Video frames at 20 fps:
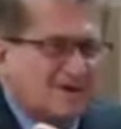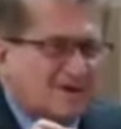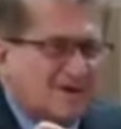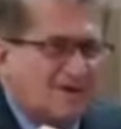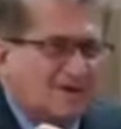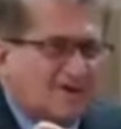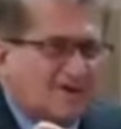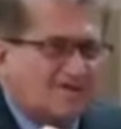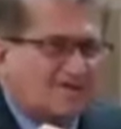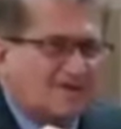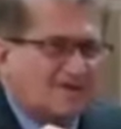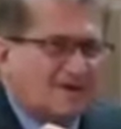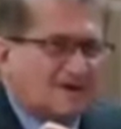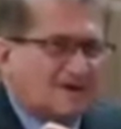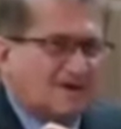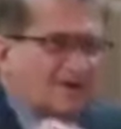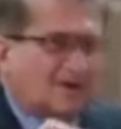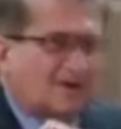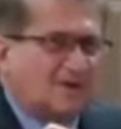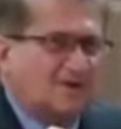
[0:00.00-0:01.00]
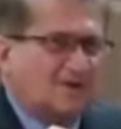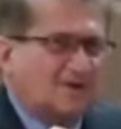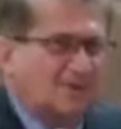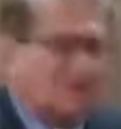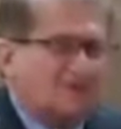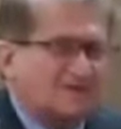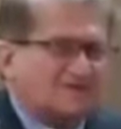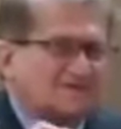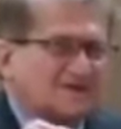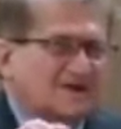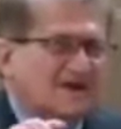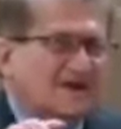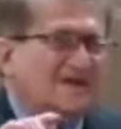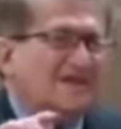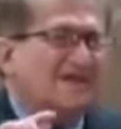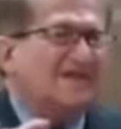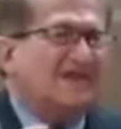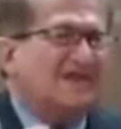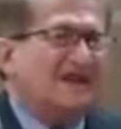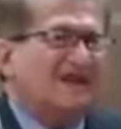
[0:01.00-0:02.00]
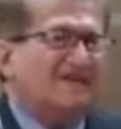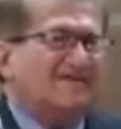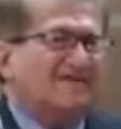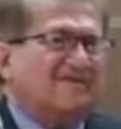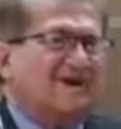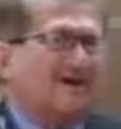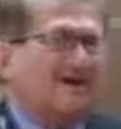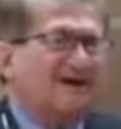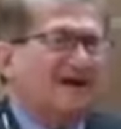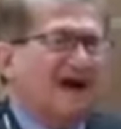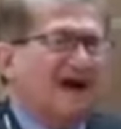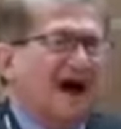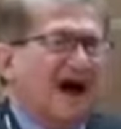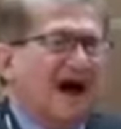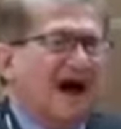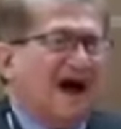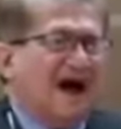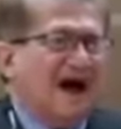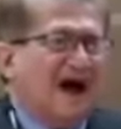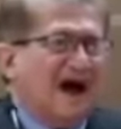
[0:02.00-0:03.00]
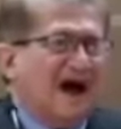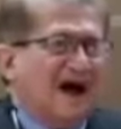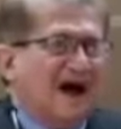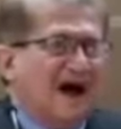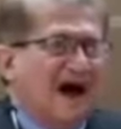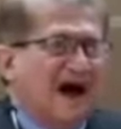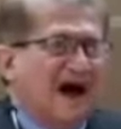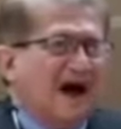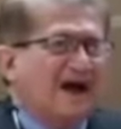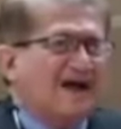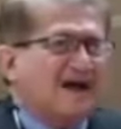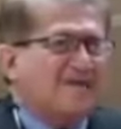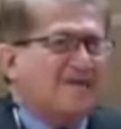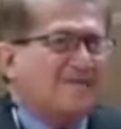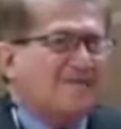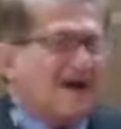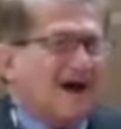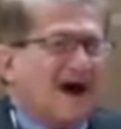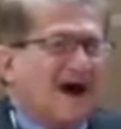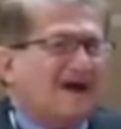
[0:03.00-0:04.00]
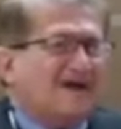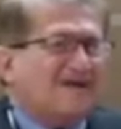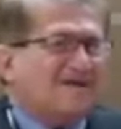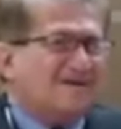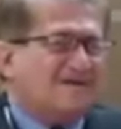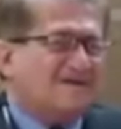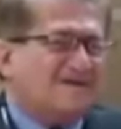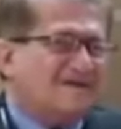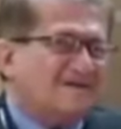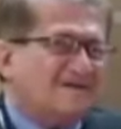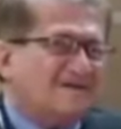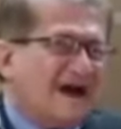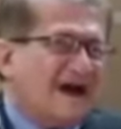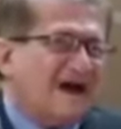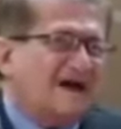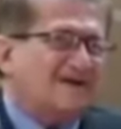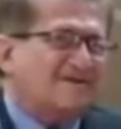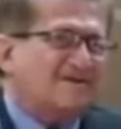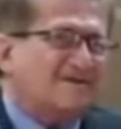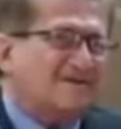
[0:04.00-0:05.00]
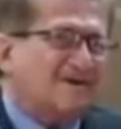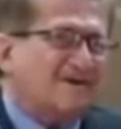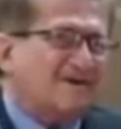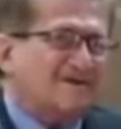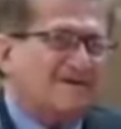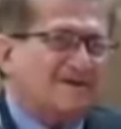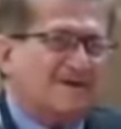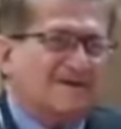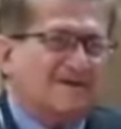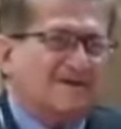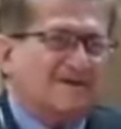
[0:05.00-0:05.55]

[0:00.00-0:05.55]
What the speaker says: of the glucose in the liver, I created.